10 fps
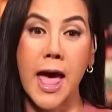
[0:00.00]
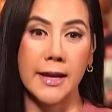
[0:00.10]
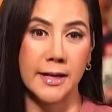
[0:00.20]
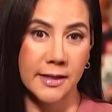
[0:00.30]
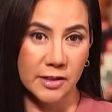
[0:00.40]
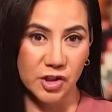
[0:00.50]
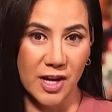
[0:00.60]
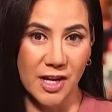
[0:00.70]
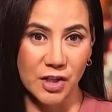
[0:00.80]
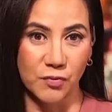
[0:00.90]
And in
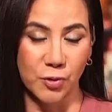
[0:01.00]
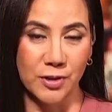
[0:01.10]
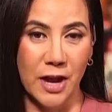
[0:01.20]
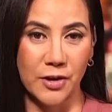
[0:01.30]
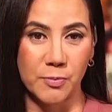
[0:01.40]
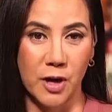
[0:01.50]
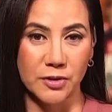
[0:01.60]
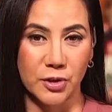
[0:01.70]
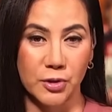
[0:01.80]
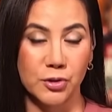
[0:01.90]
exchange, Fulton County
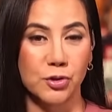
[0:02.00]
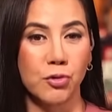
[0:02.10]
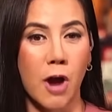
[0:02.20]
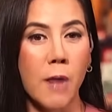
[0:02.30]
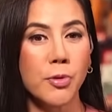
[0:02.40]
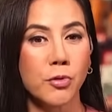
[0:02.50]
prosecutors dropped the